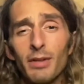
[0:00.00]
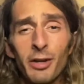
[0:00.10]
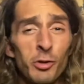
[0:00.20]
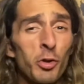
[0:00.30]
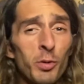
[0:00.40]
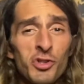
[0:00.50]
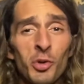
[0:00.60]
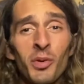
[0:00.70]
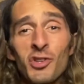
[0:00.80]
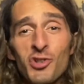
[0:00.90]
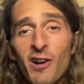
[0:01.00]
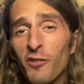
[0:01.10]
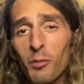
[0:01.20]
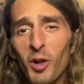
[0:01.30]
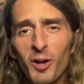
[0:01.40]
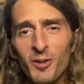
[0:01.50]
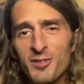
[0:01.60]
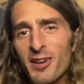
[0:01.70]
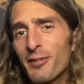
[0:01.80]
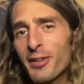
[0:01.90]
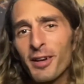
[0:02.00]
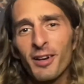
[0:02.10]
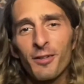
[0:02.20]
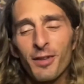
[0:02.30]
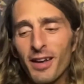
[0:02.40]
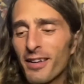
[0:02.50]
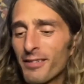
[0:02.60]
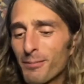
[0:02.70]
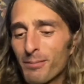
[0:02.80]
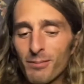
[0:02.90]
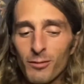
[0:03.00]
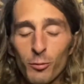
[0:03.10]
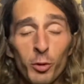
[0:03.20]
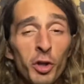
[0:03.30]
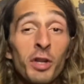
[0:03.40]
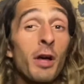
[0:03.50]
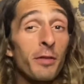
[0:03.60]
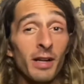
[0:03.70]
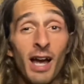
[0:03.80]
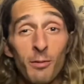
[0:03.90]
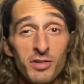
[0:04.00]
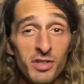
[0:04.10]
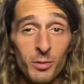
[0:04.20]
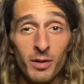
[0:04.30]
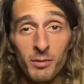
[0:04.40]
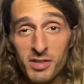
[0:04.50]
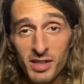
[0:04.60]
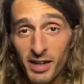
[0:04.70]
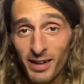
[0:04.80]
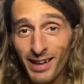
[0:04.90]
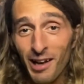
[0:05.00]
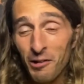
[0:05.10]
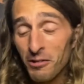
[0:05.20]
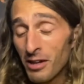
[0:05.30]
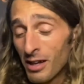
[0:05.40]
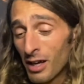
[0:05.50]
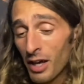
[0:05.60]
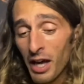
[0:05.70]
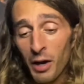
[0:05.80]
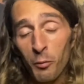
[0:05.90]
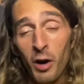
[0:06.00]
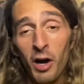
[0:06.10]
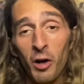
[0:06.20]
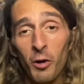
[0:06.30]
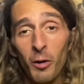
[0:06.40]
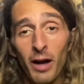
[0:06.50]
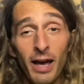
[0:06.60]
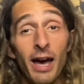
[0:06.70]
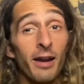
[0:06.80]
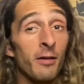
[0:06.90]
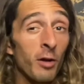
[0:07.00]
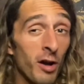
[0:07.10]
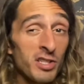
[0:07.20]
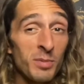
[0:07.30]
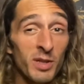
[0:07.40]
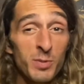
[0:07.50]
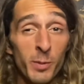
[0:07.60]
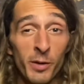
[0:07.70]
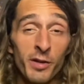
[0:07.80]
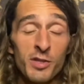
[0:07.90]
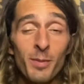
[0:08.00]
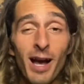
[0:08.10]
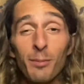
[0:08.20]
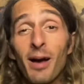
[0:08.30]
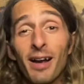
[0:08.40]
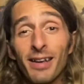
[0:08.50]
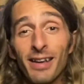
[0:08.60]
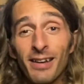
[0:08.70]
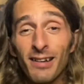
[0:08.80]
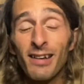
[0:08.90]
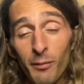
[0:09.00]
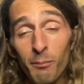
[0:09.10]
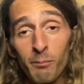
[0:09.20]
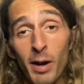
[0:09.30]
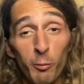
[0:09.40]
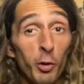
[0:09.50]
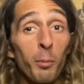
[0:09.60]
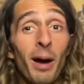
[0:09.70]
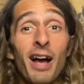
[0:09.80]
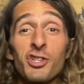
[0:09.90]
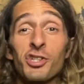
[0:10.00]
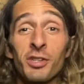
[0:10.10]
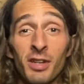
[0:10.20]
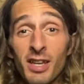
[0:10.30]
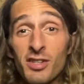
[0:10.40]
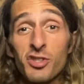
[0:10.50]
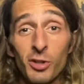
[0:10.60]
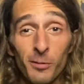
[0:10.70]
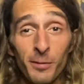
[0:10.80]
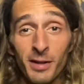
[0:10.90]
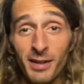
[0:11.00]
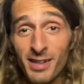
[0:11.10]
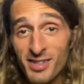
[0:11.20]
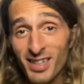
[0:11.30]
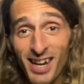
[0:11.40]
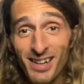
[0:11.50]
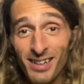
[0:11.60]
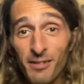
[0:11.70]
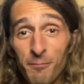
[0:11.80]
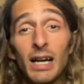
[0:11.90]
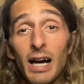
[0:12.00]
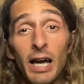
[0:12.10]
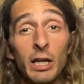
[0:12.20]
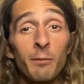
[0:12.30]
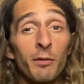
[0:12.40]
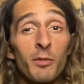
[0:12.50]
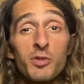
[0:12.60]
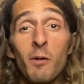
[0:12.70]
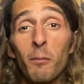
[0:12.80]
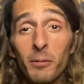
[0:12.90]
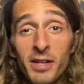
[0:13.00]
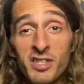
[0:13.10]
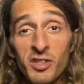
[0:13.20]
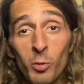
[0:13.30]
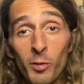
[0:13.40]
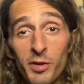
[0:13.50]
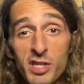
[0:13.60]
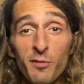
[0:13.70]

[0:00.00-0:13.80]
I knew there were so many travel bloggers out there that really nothing I was doing was standing out. And while I had an awesome experience backpacking, my real passion is surfing and skating. I come from a small place in Northeast